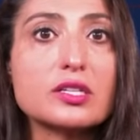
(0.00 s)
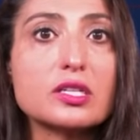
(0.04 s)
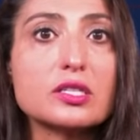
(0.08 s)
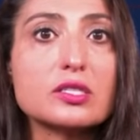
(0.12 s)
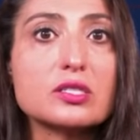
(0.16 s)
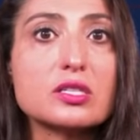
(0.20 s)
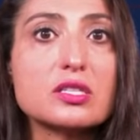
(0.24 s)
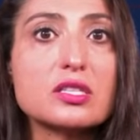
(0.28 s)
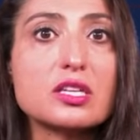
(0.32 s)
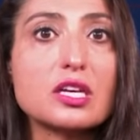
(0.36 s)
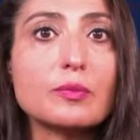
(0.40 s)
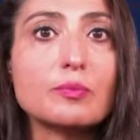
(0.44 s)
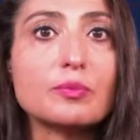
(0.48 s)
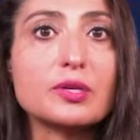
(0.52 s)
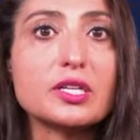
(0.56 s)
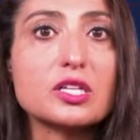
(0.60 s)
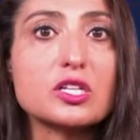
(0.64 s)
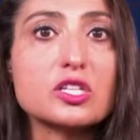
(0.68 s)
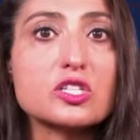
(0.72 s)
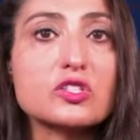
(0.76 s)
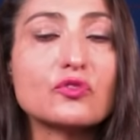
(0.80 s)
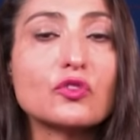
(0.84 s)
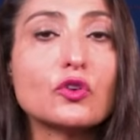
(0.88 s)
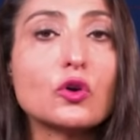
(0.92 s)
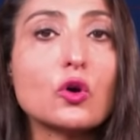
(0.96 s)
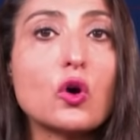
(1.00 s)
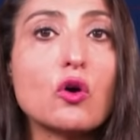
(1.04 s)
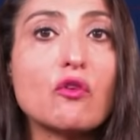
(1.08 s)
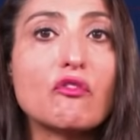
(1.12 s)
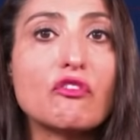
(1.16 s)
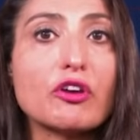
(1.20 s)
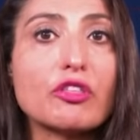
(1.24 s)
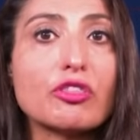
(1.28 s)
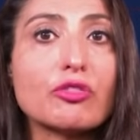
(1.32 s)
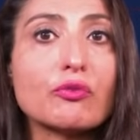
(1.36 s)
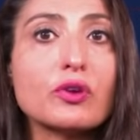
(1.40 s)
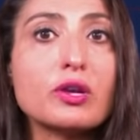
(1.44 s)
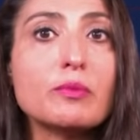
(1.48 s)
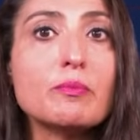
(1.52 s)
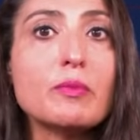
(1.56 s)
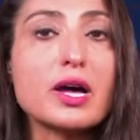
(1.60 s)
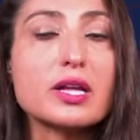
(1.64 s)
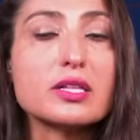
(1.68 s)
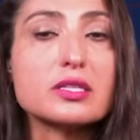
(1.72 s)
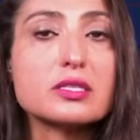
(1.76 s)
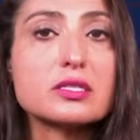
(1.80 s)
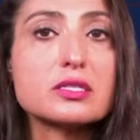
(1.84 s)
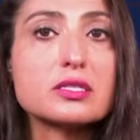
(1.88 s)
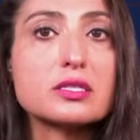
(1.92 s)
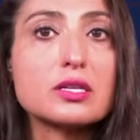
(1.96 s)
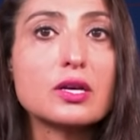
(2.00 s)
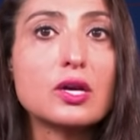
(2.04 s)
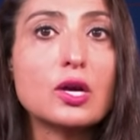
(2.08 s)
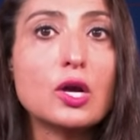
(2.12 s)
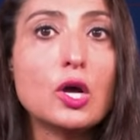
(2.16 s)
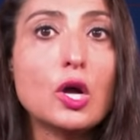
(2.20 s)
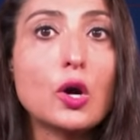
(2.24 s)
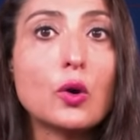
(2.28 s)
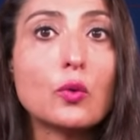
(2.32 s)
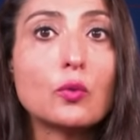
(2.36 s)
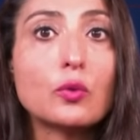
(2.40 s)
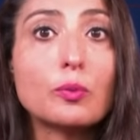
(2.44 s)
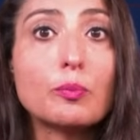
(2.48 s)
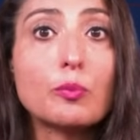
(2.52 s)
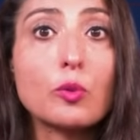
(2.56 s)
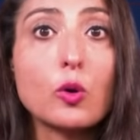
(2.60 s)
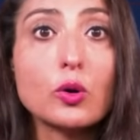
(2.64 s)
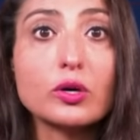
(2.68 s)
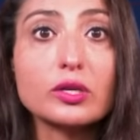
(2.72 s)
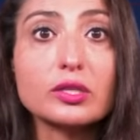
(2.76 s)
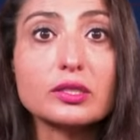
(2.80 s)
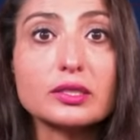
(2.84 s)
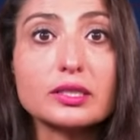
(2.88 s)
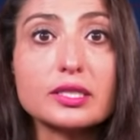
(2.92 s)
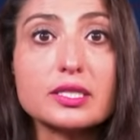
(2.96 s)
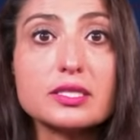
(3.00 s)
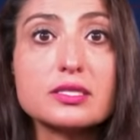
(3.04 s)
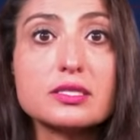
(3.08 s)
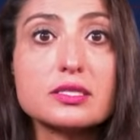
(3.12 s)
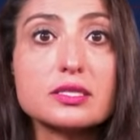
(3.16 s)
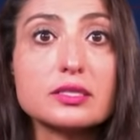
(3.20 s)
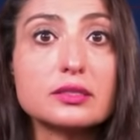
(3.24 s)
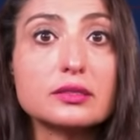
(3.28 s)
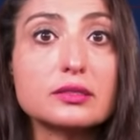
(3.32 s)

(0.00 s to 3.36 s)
to the appeals for over 3 months, reportedly still